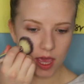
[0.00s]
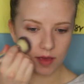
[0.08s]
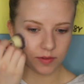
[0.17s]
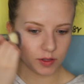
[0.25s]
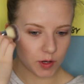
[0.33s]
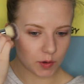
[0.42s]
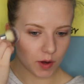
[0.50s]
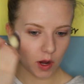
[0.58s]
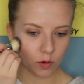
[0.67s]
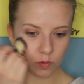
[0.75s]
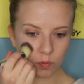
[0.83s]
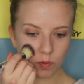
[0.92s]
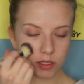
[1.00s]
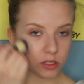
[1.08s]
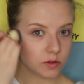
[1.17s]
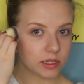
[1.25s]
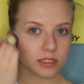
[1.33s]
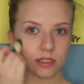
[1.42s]
If you don't own one, you
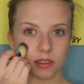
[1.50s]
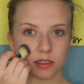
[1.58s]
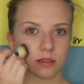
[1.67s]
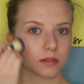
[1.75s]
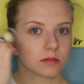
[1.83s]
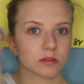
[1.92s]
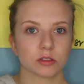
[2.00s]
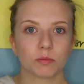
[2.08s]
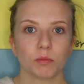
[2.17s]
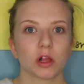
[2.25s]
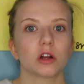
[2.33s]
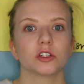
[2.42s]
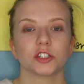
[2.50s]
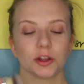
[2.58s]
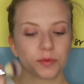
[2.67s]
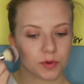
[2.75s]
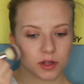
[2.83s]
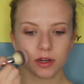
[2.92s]
need to splurge
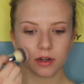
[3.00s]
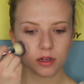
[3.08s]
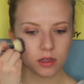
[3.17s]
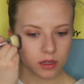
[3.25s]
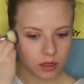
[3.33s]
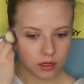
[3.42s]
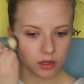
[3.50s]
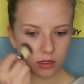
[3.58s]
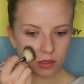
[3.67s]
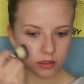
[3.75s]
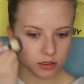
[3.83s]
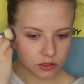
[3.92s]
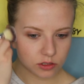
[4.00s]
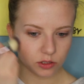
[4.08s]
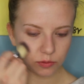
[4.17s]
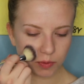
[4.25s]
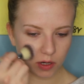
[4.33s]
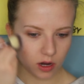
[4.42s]
on one.
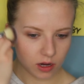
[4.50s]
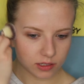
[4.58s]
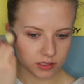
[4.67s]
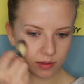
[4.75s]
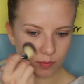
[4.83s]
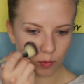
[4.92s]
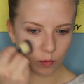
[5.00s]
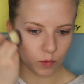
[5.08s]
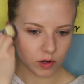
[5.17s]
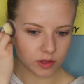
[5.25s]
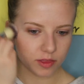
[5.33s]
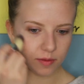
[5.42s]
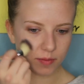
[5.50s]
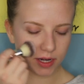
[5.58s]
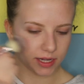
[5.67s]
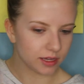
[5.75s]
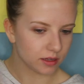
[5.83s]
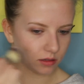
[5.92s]
Super awesome, worth the
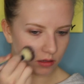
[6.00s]
money.